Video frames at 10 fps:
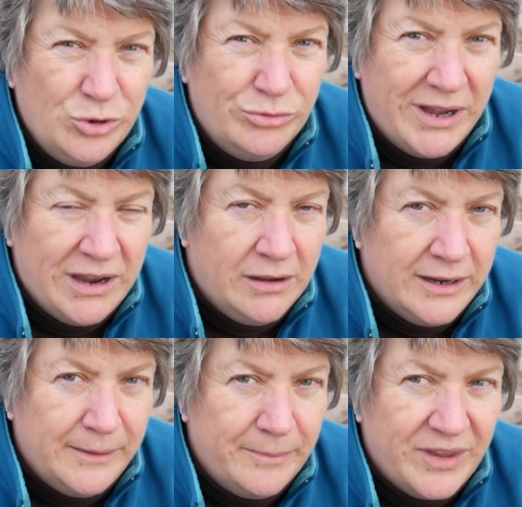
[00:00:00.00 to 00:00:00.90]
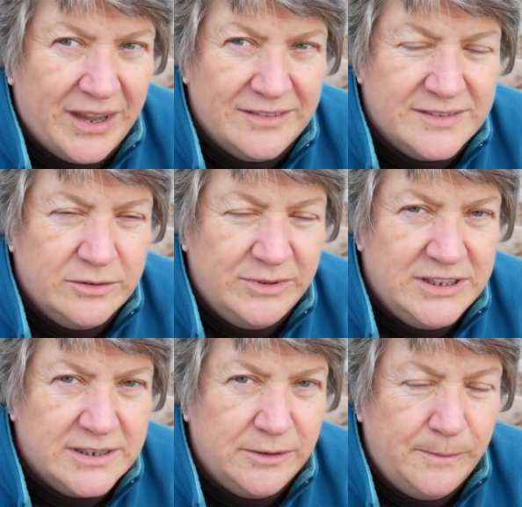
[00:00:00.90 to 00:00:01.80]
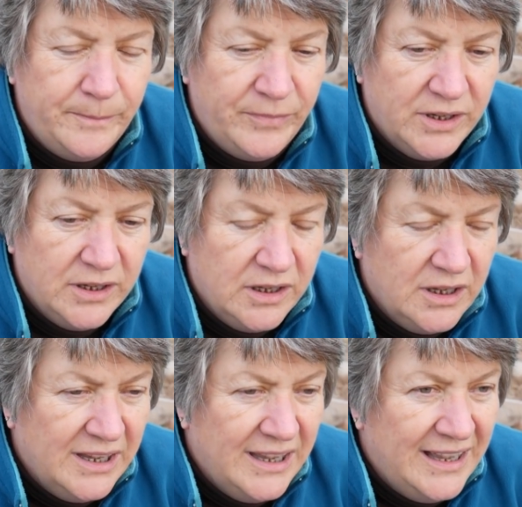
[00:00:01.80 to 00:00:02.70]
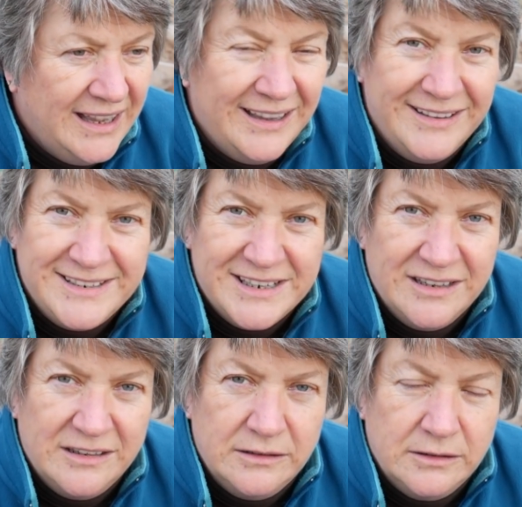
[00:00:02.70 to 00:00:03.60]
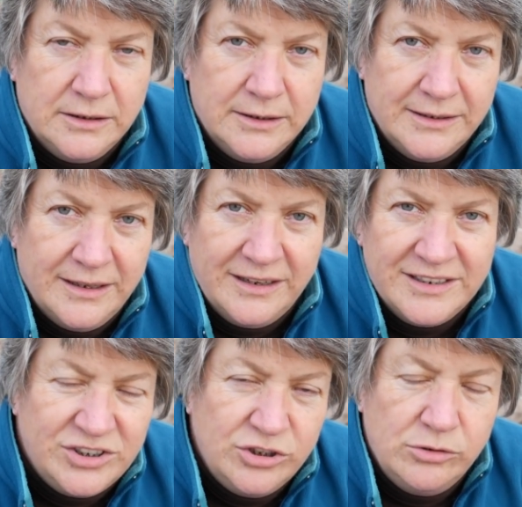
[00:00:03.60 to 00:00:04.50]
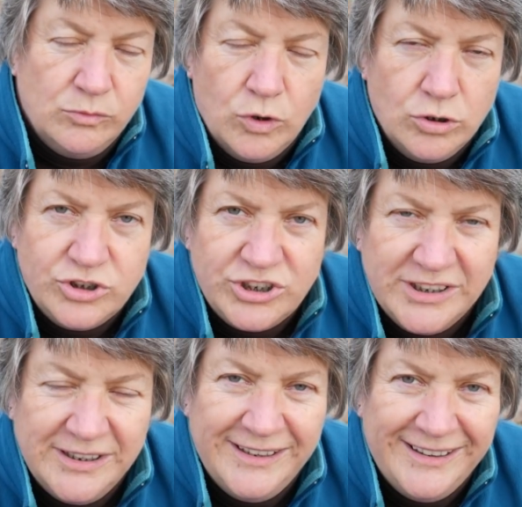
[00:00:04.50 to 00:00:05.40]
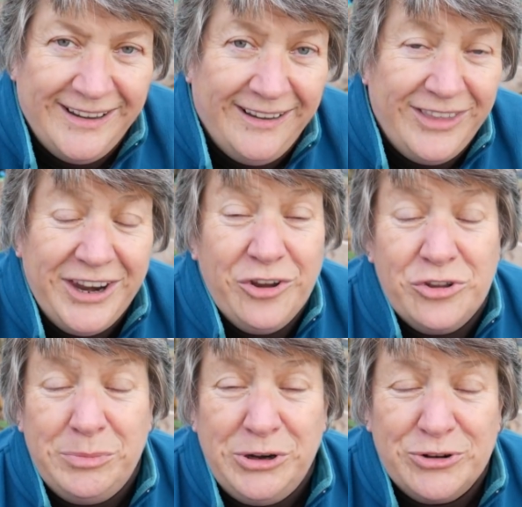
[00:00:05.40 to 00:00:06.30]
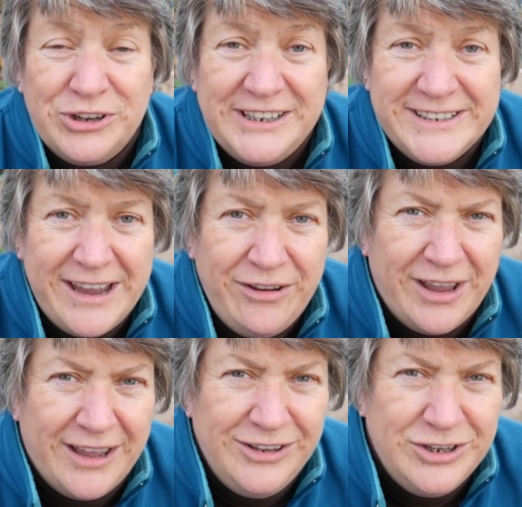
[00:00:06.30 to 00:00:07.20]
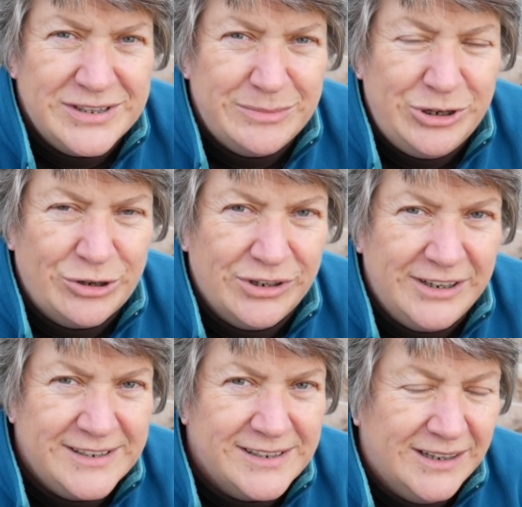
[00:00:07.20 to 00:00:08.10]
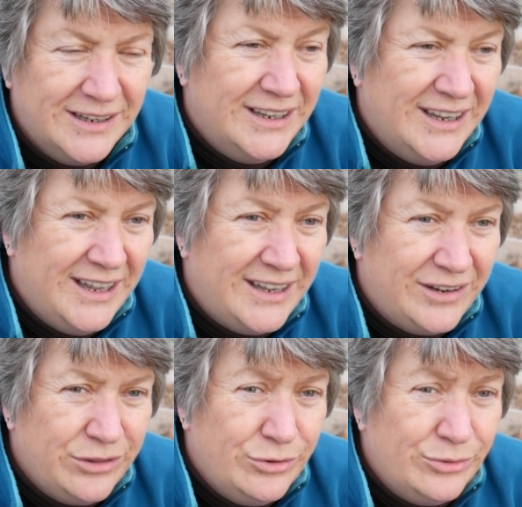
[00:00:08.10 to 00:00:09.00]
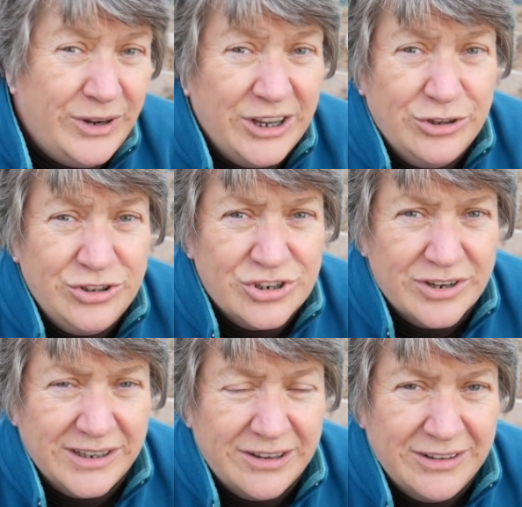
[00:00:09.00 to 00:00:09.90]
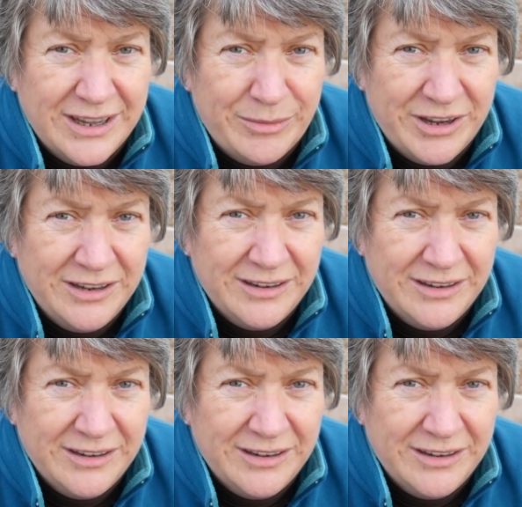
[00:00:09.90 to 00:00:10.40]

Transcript: caught my eye out of the window, and I stood and watched, and then I got the binoculars out and used the binoculars, and I thought, well, I could try and go and get my